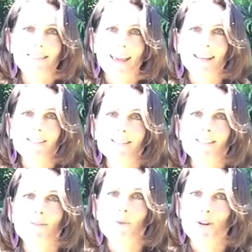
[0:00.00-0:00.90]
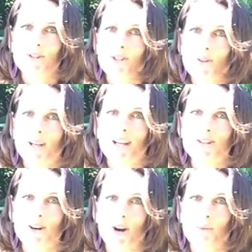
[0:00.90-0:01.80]
That's what you're doing
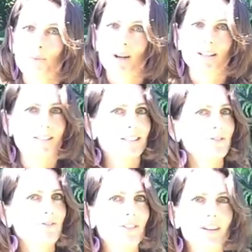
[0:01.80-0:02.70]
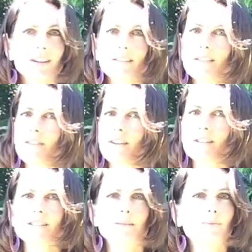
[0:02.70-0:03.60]
in your home practice. It's very,
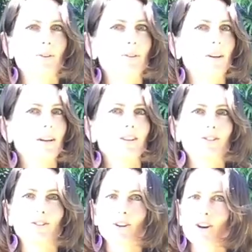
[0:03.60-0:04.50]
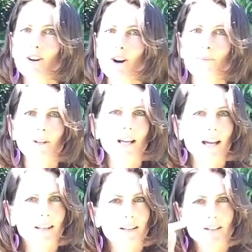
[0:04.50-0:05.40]
very simple, not
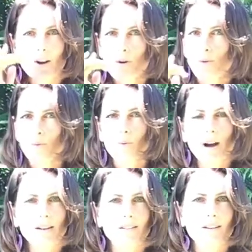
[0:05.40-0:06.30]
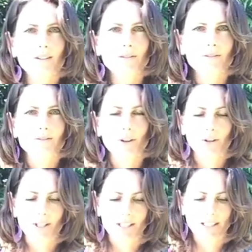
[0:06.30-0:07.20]
complicated, one
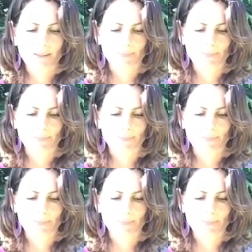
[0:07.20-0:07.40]
focus.